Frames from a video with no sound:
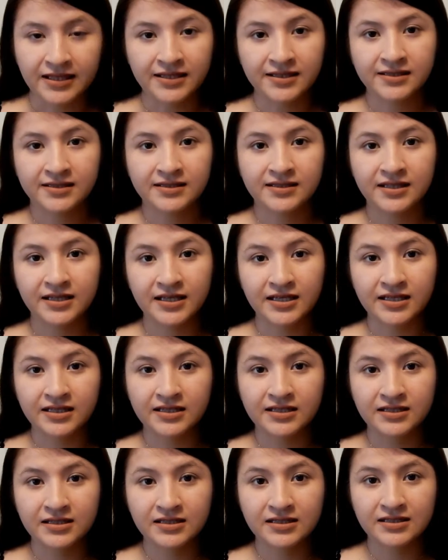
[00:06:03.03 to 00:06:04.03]
This
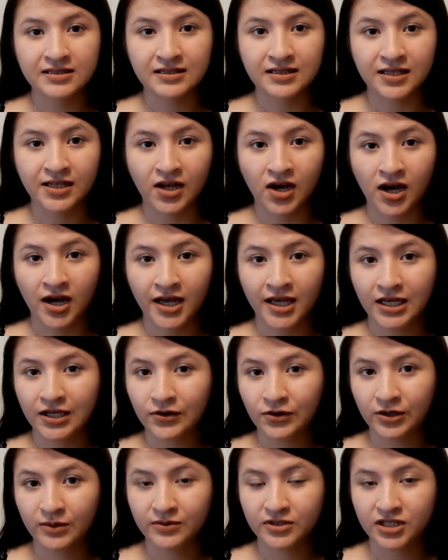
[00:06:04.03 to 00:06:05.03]
is not a
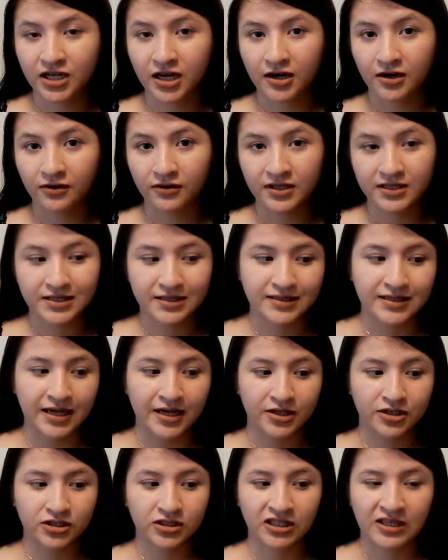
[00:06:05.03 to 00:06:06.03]
cream shadow, this is
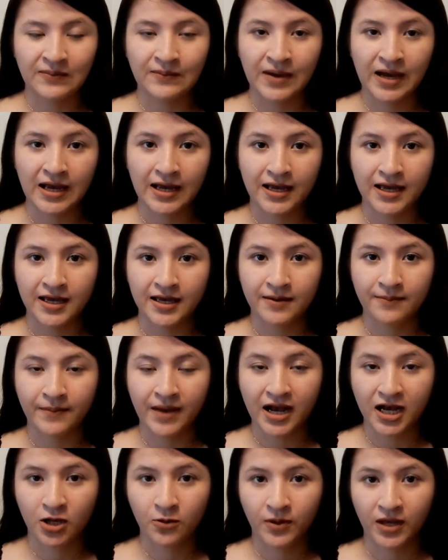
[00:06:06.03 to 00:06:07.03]
actually my
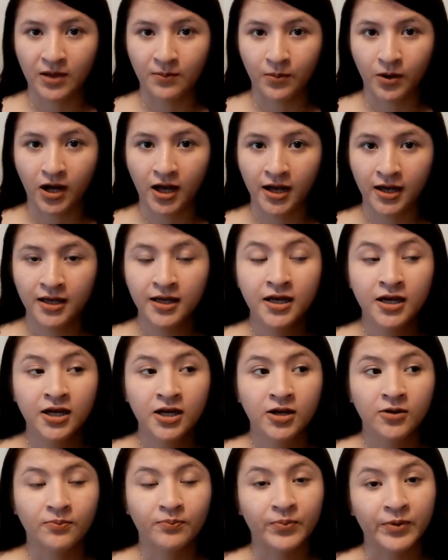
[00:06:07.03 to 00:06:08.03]
MAC paint pot.
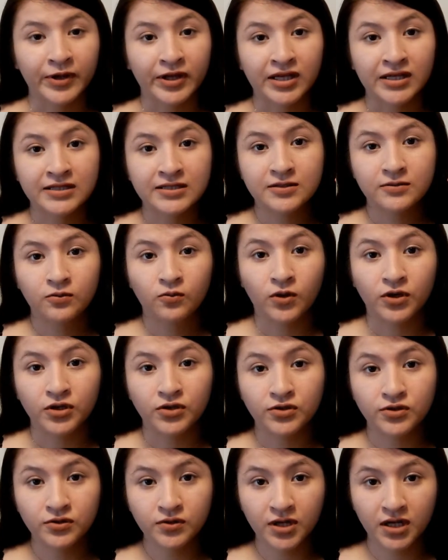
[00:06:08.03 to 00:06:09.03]
But when
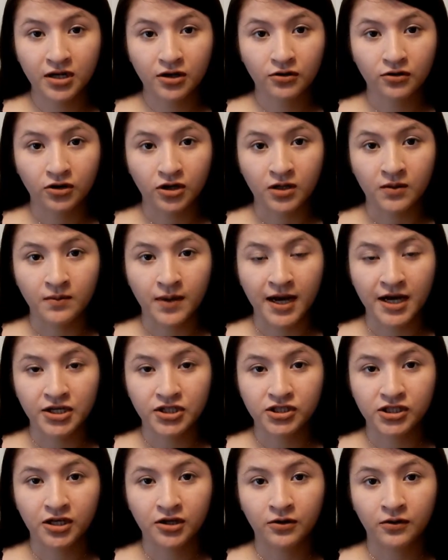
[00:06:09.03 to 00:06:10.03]
you do get a cream
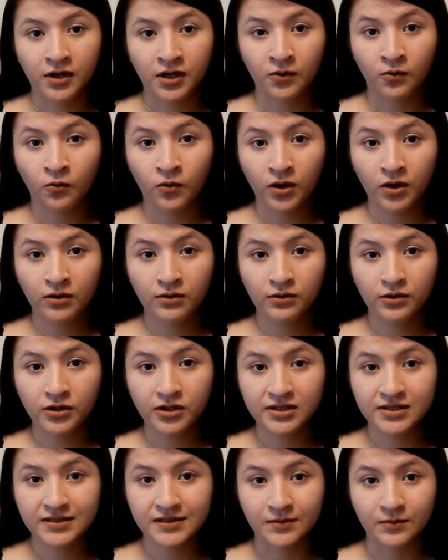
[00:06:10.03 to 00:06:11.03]
eyeshadow, it will
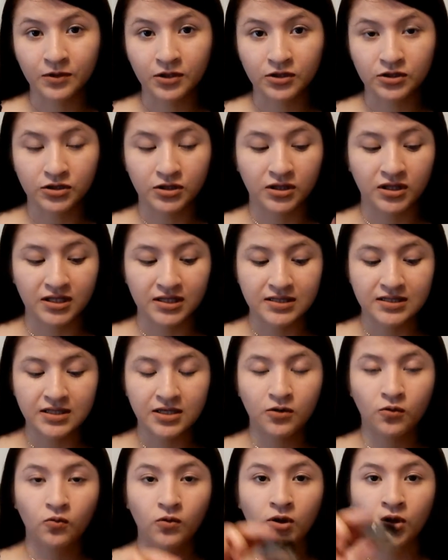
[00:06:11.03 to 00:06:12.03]
look similar to this.
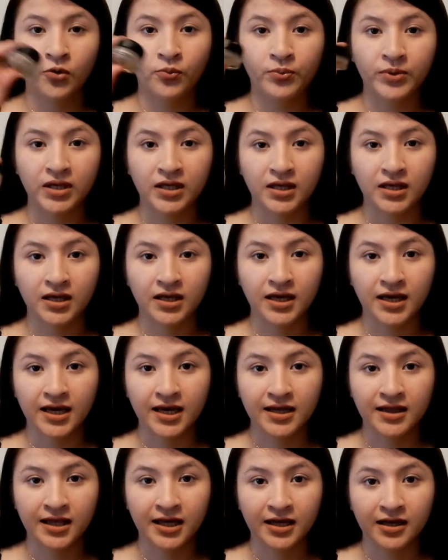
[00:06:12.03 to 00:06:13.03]
It will be
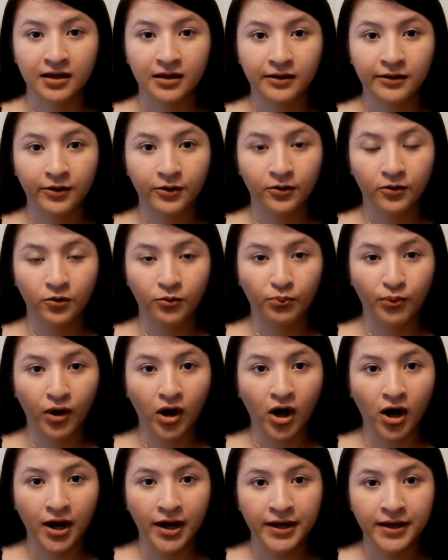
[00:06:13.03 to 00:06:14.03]
in like a little
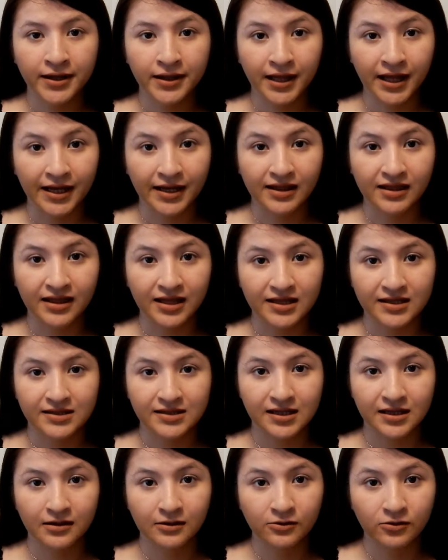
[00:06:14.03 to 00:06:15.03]
pot like
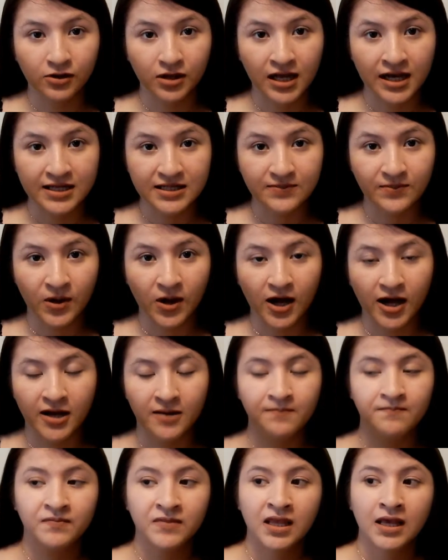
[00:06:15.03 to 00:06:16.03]
this, like a little glass
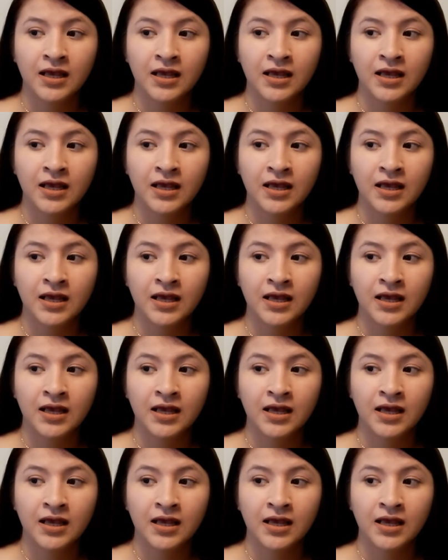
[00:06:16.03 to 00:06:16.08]
pot.